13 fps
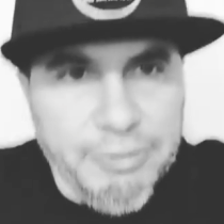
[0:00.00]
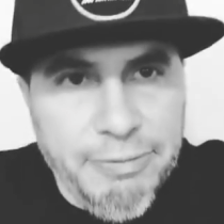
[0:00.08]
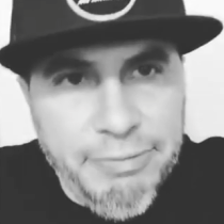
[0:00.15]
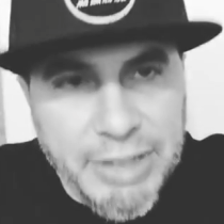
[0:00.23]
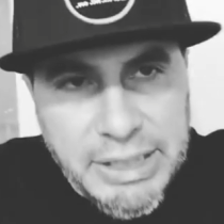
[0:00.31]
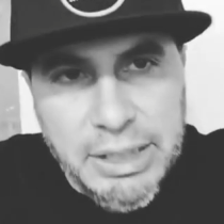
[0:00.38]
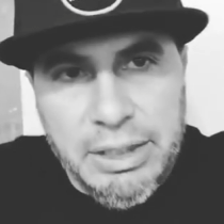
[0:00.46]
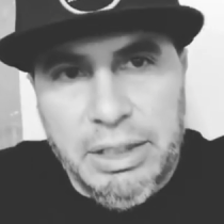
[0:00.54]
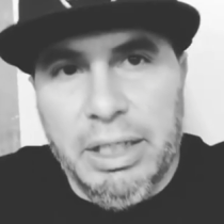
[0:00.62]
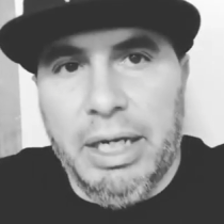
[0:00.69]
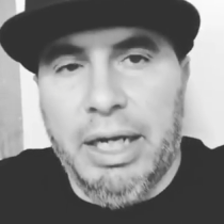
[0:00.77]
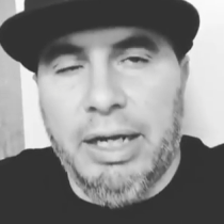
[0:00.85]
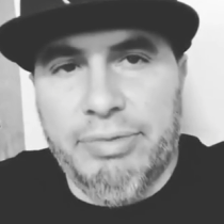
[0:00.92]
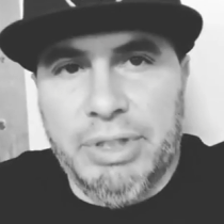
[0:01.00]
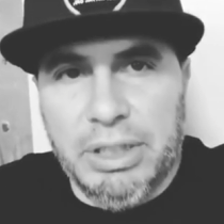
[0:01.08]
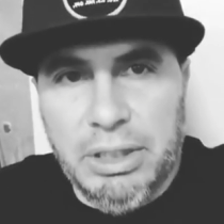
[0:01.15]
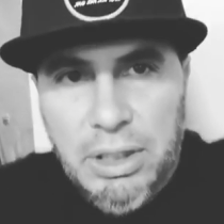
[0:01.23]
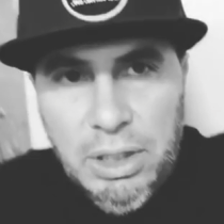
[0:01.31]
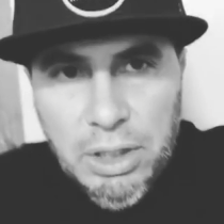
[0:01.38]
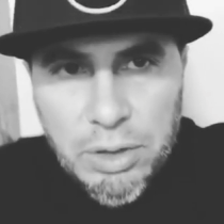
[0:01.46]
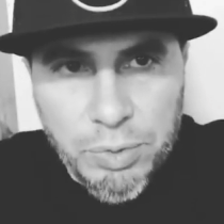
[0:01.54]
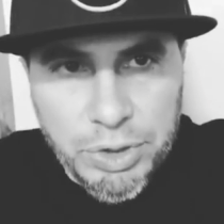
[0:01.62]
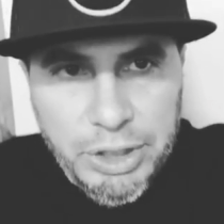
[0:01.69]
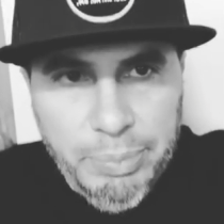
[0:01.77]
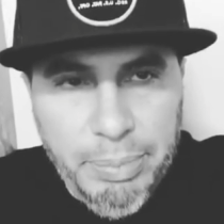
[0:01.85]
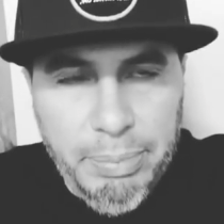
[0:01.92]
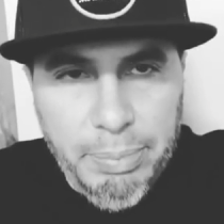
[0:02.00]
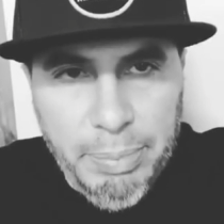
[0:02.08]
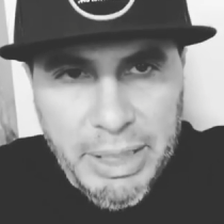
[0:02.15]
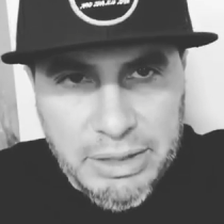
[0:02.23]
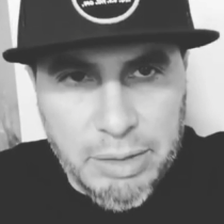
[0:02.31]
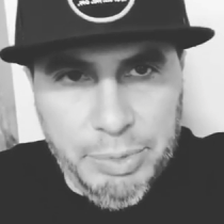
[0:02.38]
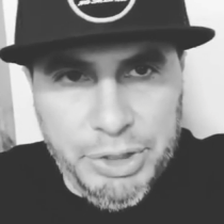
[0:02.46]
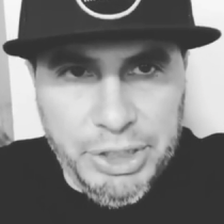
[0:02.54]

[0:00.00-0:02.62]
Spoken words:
They're going to have to really make some adjustments